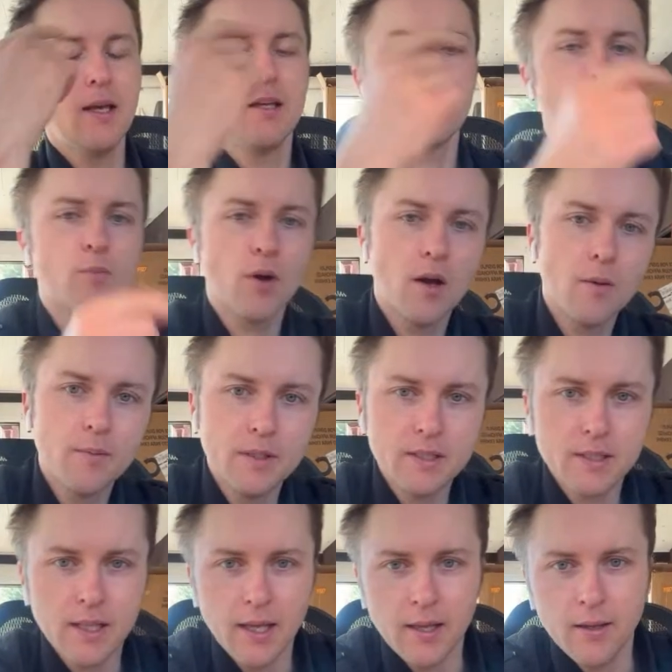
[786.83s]
The problem is
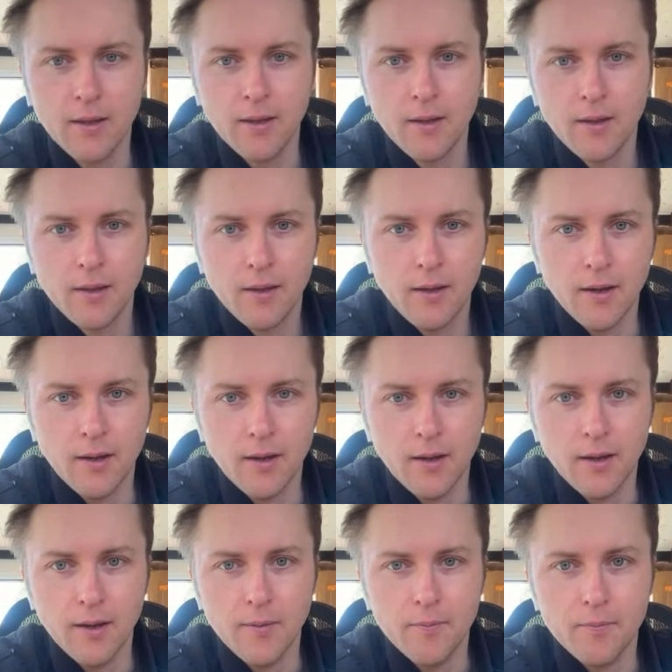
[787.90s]
that
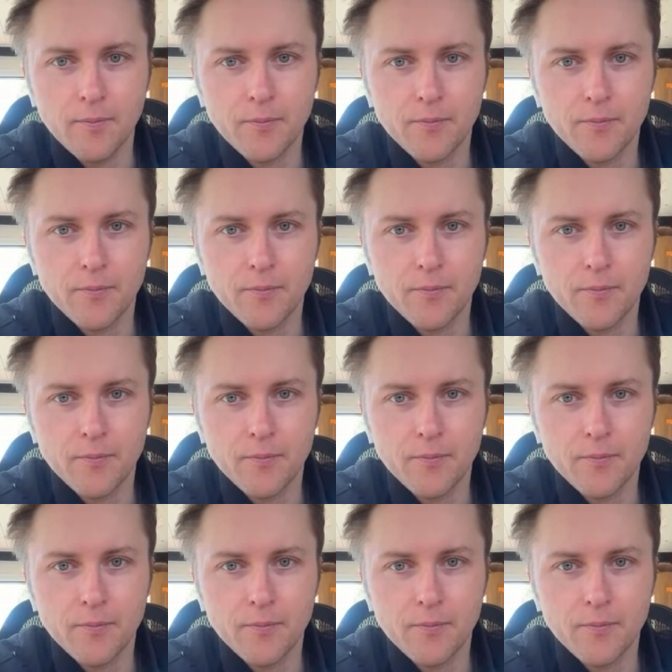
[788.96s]
um